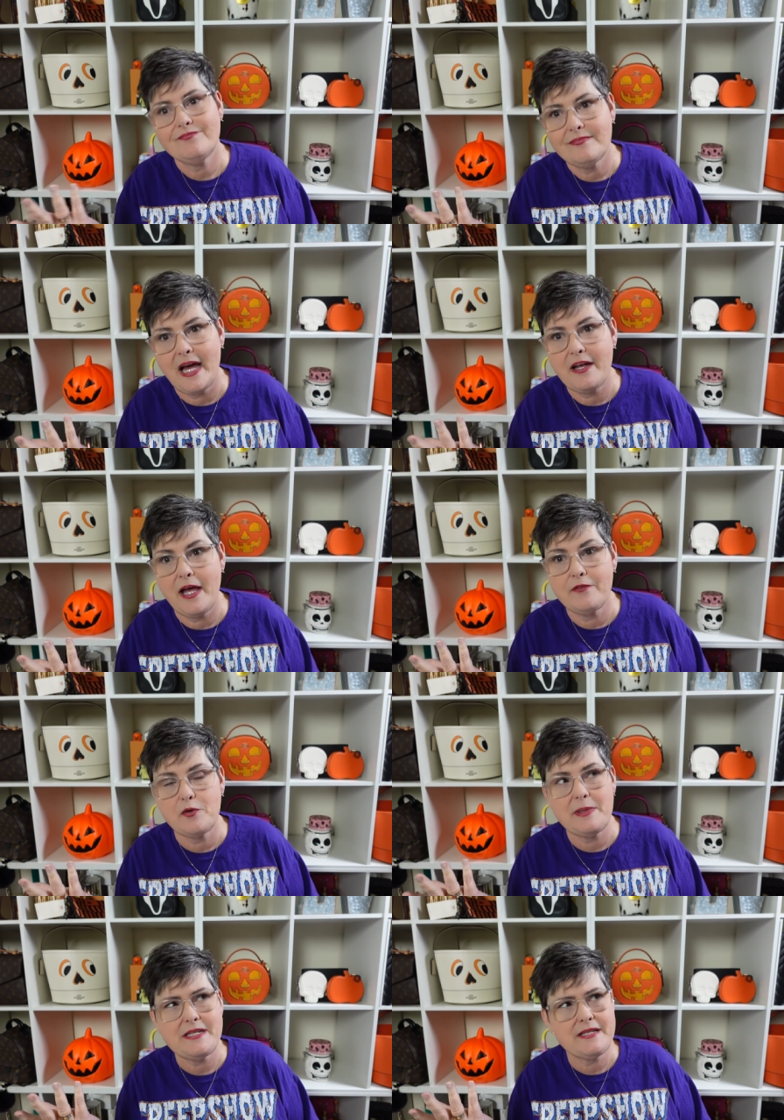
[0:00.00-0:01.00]
ever
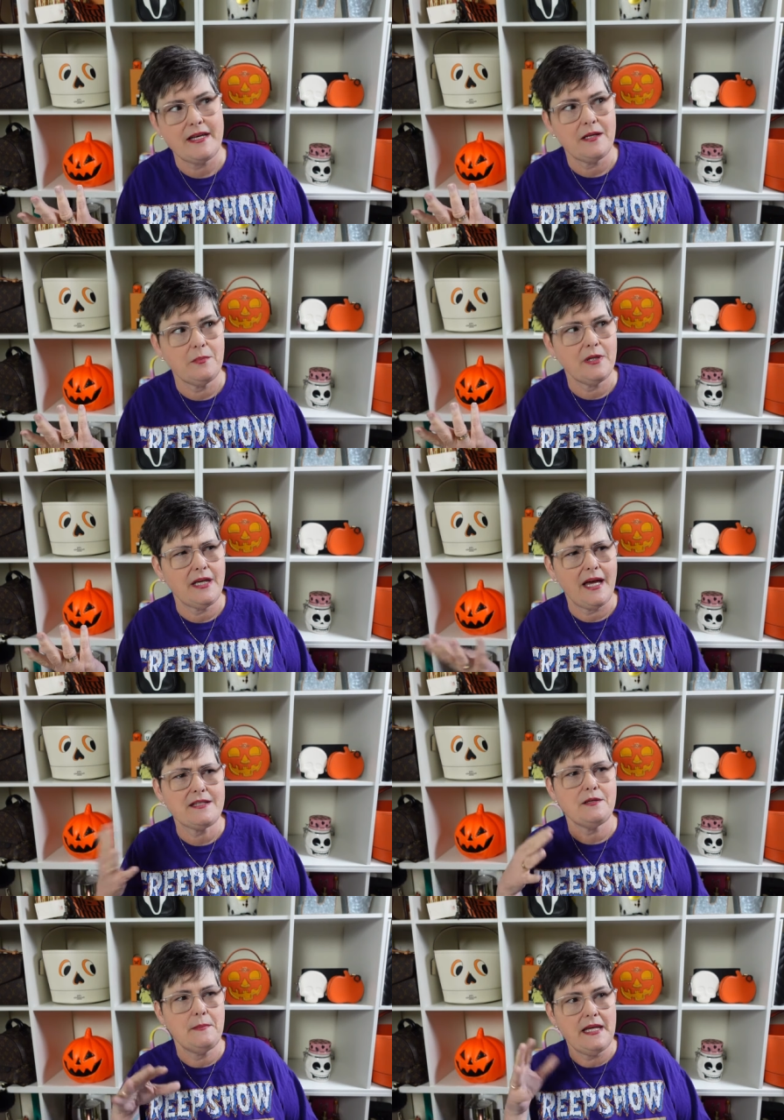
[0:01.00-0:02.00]
be said. But yeah,
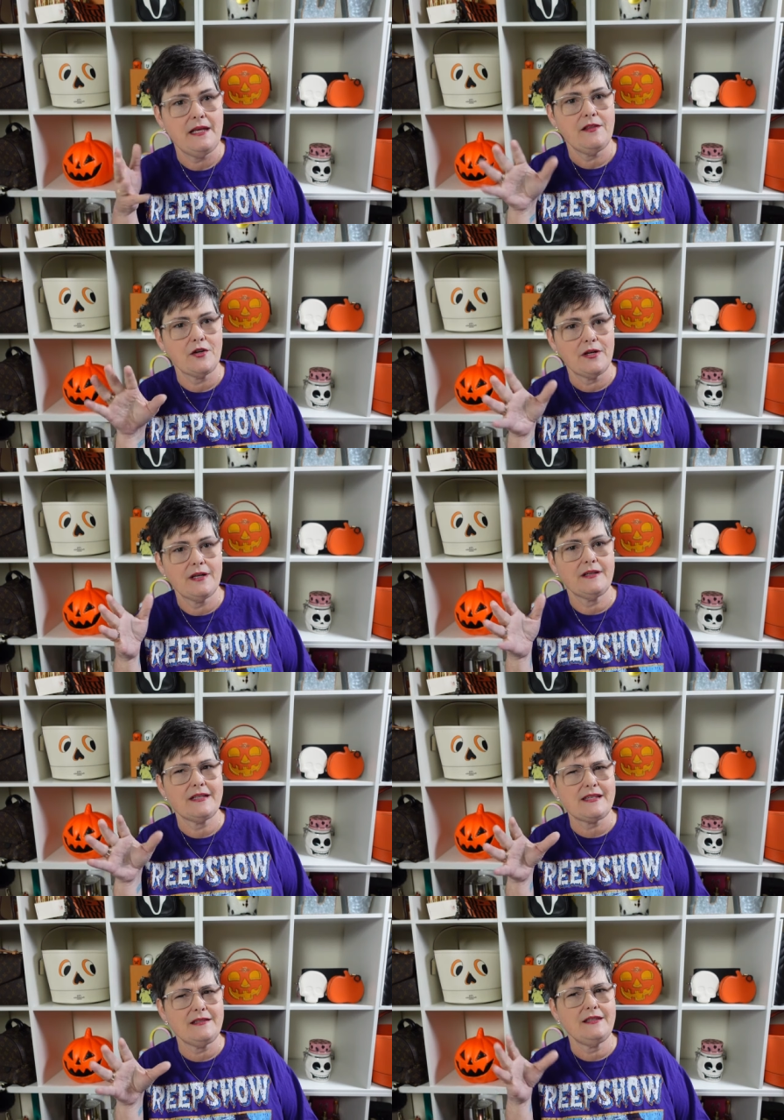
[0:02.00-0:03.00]
to me, there,
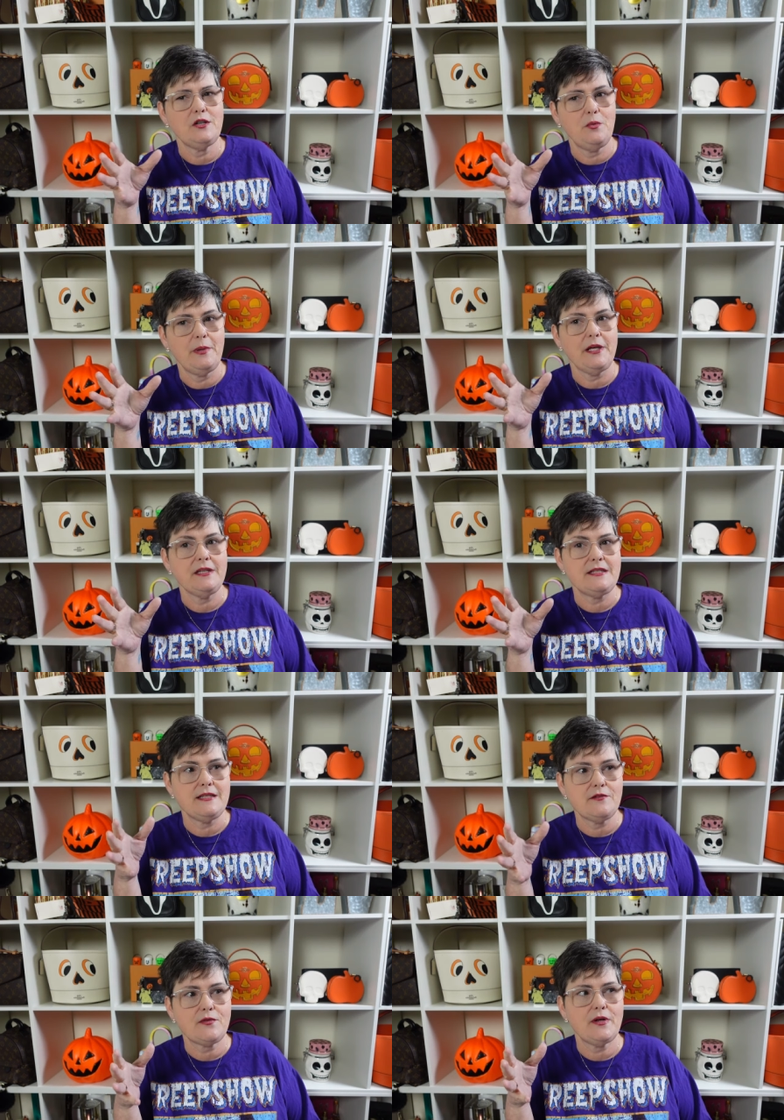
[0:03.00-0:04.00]
it's a little bit
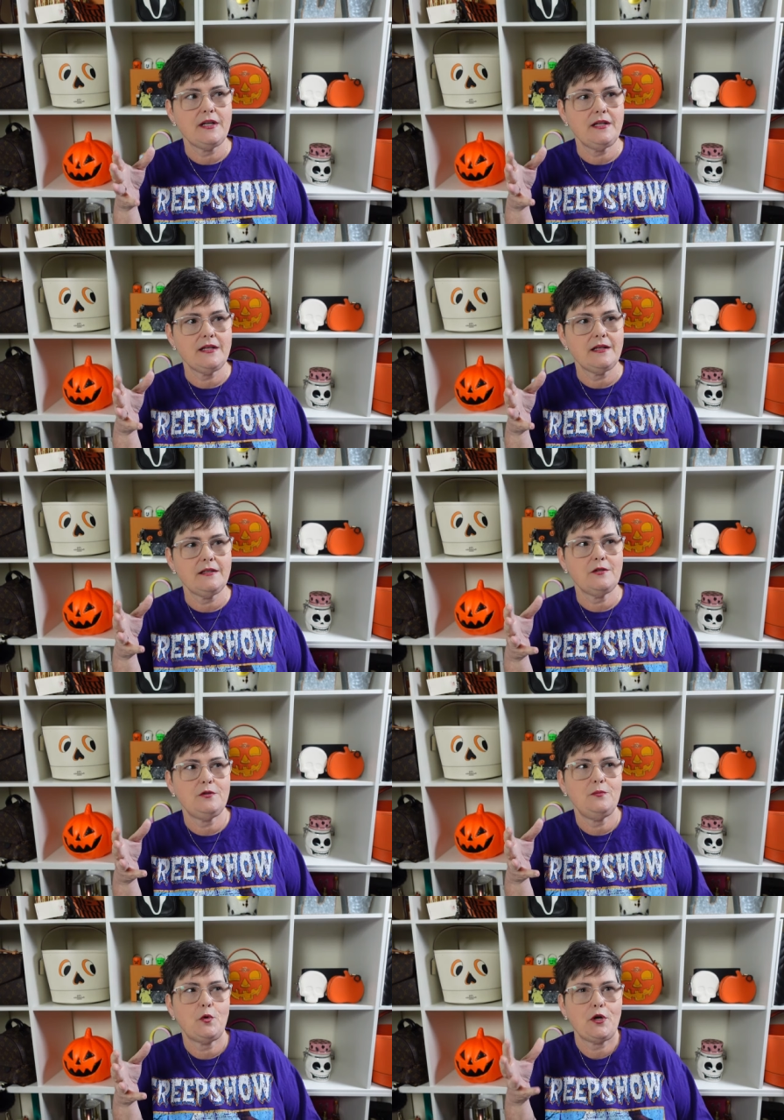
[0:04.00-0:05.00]
different, a
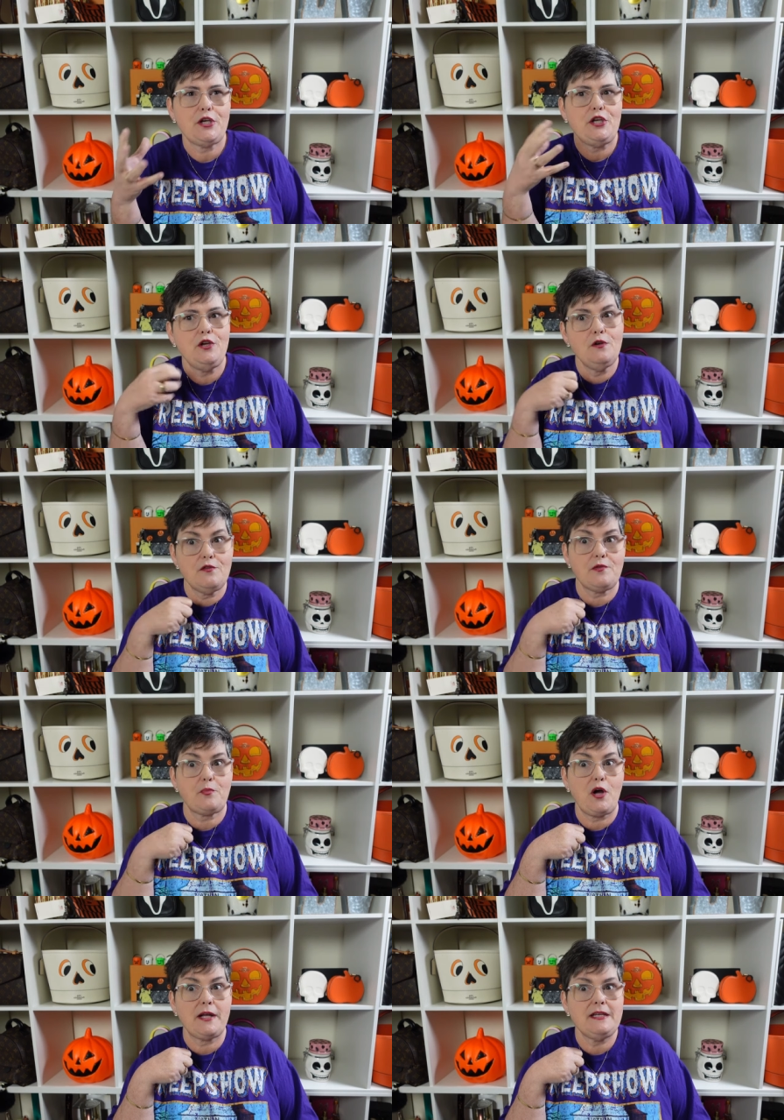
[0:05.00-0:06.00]
little more youth
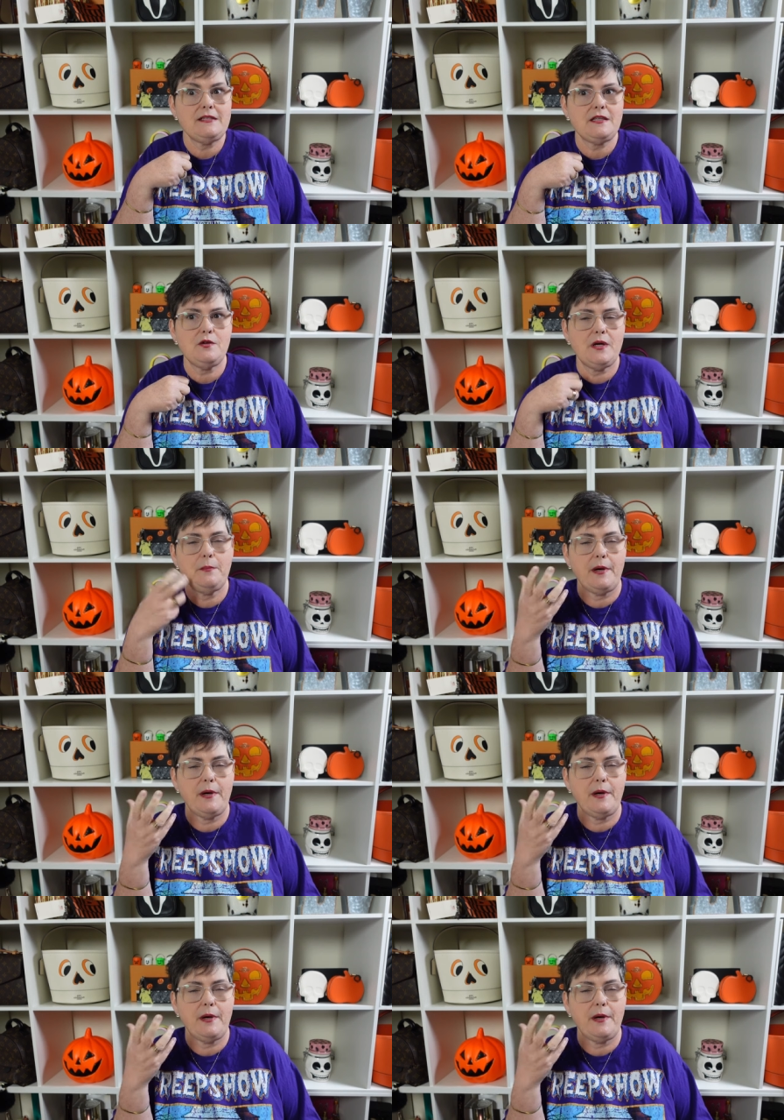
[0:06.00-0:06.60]
brought into it.